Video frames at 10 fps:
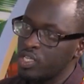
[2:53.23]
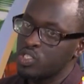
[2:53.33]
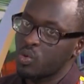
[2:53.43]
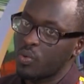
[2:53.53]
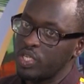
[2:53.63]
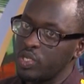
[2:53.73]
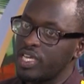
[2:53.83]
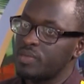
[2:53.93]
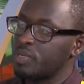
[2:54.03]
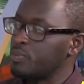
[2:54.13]
So when you
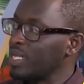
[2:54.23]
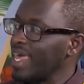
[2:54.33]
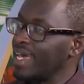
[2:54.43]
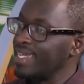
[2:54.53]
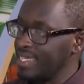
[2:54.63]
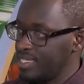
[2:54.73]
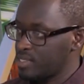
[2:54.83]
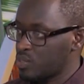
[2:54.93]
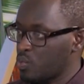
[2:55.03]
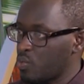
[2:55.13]
get people like
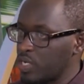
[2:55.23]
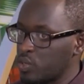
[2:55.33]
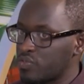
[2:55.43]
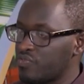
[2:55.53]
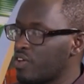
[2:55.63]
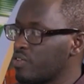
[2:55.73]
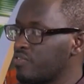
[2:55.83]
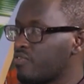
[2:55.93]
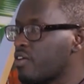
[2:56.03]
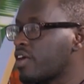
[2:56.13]
Alice, who are not very
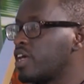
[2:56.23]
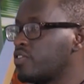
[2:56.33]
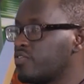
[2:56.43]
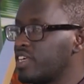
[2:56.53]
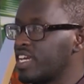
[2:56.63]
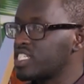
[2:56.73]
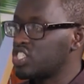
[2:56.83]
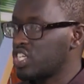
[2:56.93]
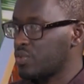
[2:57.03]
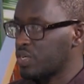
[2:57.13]
far ahead of the next
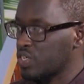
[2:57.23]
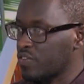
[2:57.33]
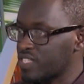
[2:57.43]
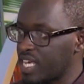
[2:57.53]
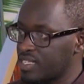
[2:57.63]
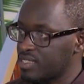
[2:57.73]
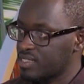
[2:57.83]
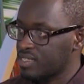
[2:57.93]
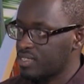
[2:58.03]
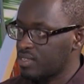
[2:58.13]
generation of,
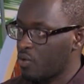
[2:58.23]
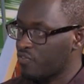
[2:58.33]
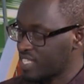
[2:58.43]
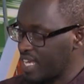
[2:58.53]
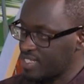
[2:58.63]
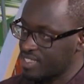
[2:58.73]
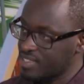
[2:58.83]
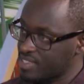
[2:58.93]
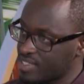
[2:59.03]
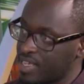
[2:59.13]
science, of
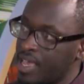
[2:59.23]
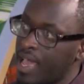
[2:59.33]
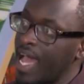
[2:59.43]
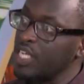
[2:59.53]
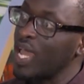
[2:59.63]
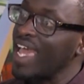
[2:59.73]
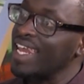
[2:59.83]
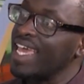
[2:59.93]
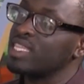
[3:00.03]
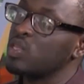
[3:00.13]
scientists, and you
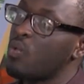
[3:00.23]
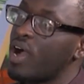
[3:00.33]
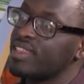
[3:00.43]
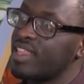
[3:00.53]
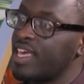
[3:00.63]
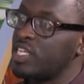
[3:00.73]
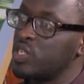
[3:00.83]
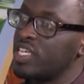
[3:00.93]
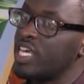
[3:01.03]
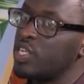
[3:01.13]
highlight the work that they're
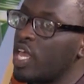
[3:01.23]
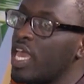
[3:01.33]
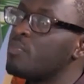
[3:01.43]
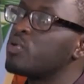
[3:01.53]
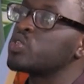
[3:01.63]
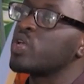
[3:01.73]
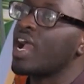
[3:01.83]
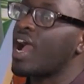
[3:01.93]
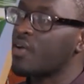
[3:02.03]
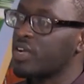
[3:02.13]
doing, then you're able to
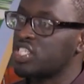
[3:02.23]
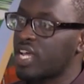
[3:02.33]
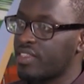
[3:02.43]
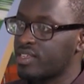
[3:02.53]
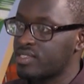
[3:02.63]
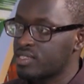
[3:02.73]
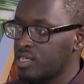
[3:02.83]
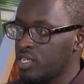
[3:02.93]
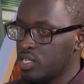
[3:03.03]
encourage others